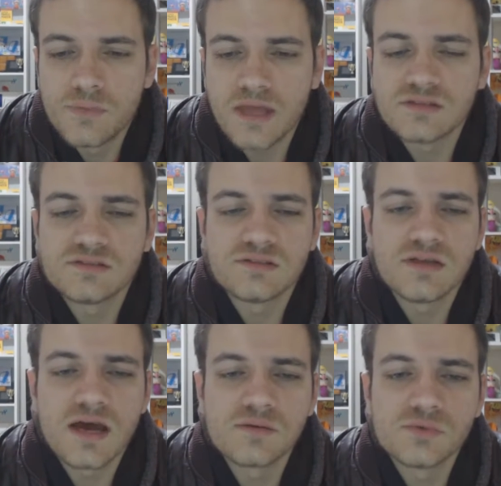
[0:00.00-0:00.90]
pets
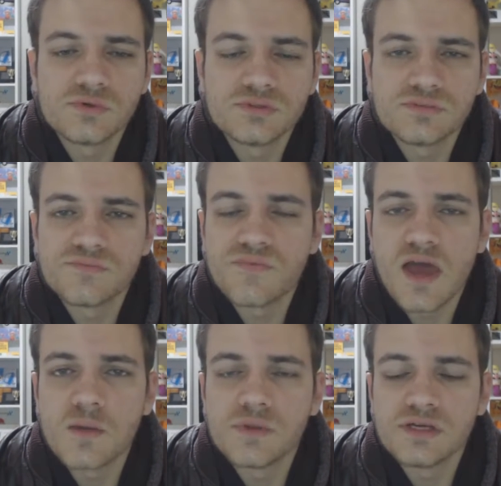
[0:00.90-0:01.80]
and animals and
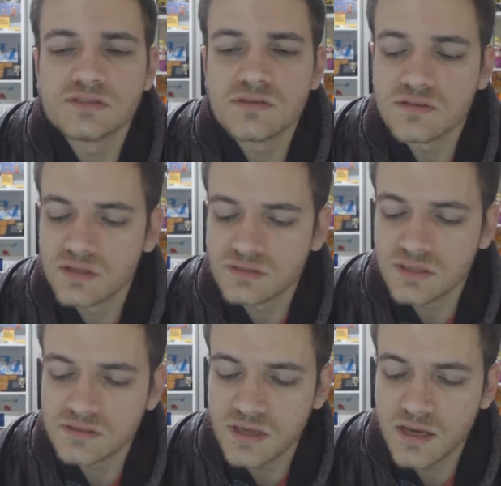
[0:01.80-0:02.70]
families and things
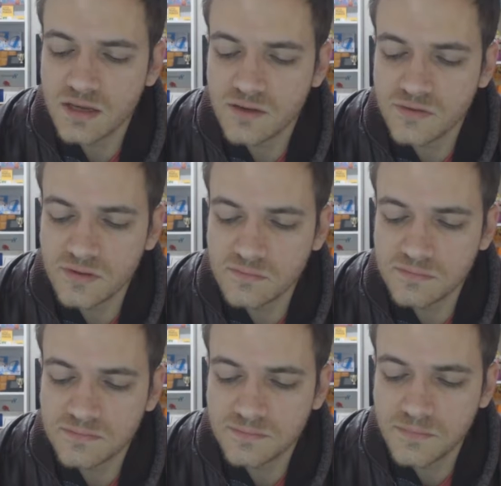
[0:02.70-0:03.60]
like that. And I think